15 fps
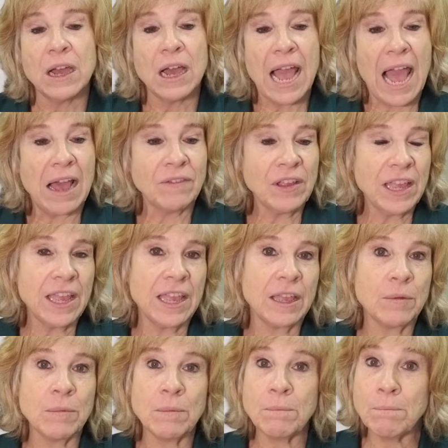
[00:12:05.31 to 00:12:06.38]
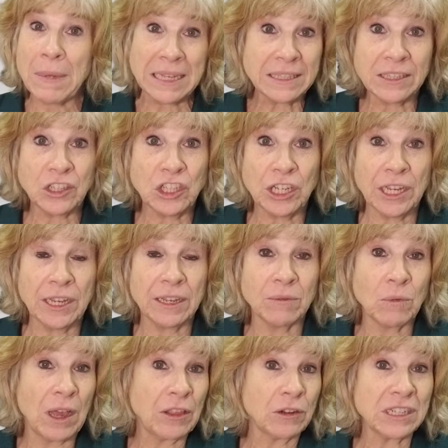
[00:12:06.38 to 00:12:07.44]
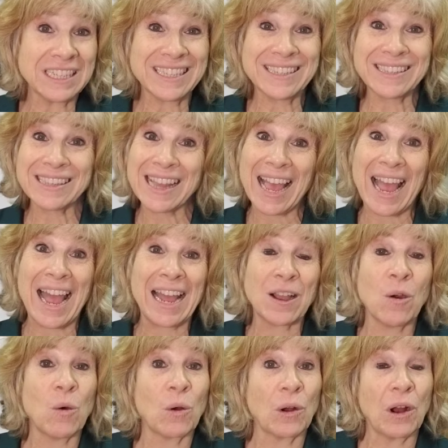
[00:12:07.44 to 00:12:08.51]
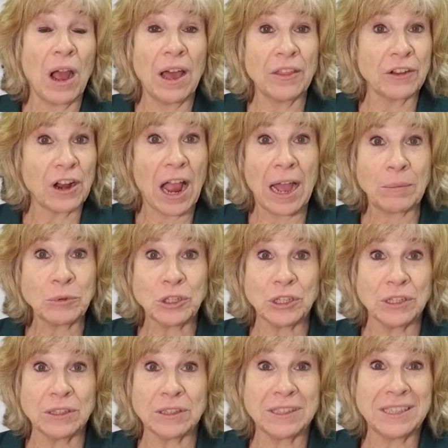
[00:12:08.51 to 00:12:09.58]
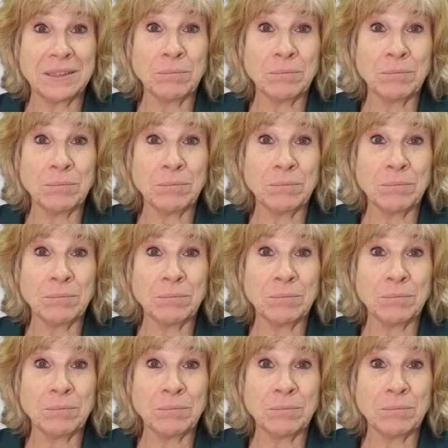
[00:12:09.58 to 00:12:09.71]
having messaging, whether it's Slack or other options,